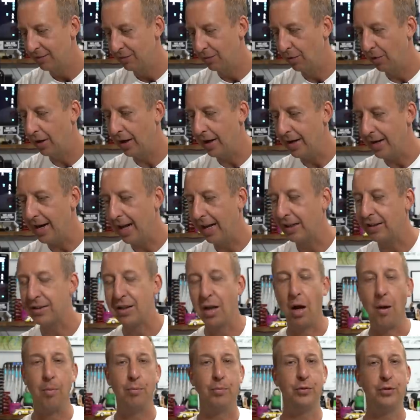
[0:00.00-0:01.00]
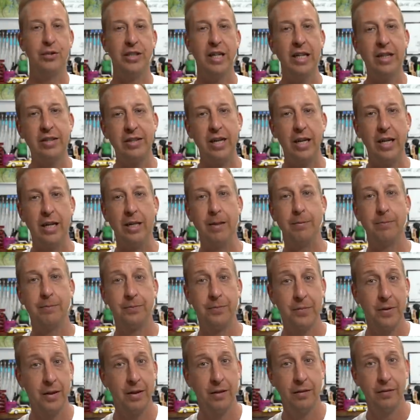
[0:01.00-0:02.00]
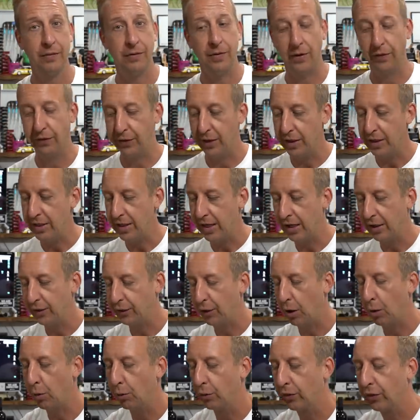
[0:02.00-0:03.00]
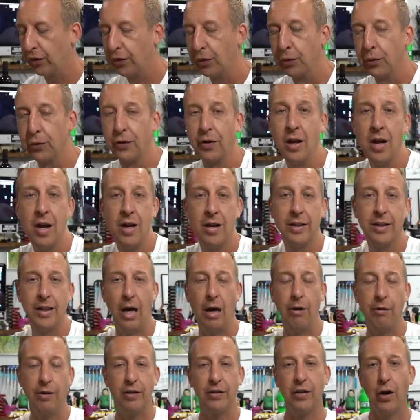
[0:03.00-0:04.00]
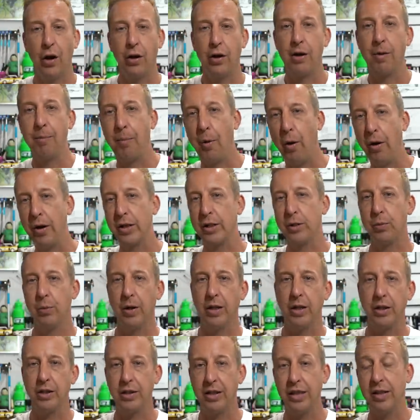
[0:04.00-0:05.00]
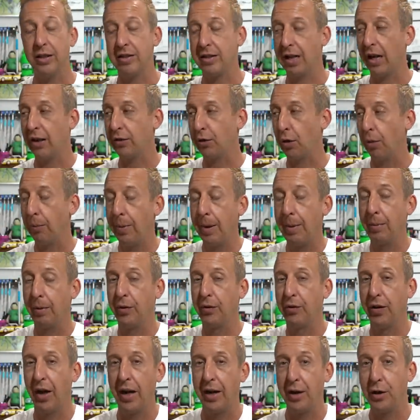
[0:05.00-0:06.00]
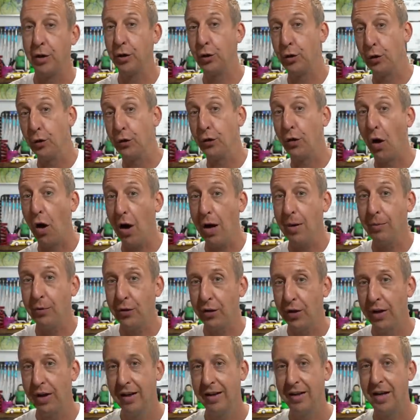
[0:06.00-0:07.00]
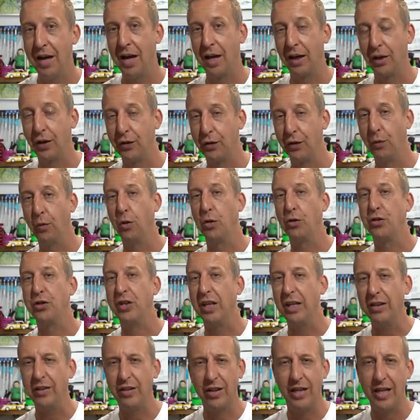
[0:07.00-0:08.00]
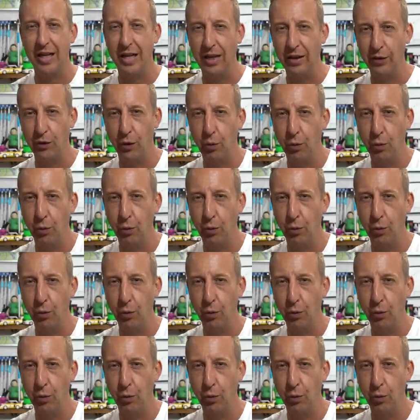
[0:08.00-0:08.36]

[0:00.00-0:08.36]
Right, next up, GT, 50 years old. So Gary Turner bikes, which these days a lot of people are saying good times because of what GT is